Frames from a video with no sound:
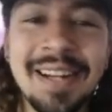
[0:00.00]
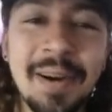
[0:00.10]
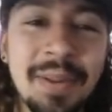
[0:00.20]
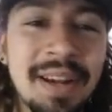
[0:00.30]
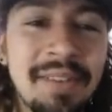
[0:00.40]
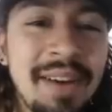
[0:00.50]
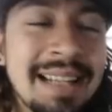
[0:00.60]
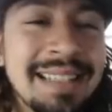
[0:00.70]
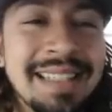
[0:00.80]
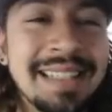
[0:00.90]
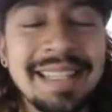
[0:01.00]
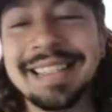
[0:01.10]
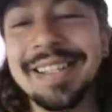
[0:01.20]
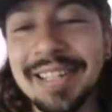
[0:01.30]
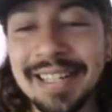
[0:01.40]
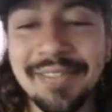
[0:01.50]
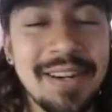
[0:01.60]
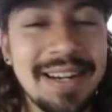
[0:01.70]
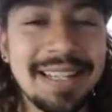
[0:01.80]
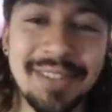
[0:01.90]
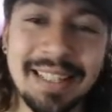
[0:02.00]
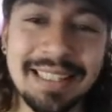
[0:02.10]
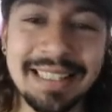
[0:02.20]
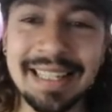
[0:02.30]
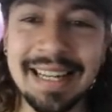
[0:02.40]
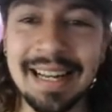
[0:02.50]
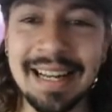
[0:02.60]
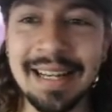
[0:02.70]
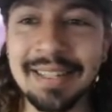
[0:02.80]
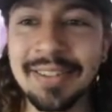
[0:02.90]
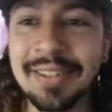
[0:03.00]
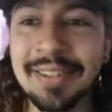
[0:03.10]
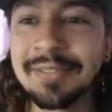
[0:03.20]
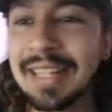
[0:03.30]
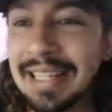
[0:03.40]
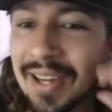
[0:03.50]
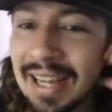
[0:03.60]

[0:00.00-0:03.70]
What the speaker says: the other hand, looking really nice.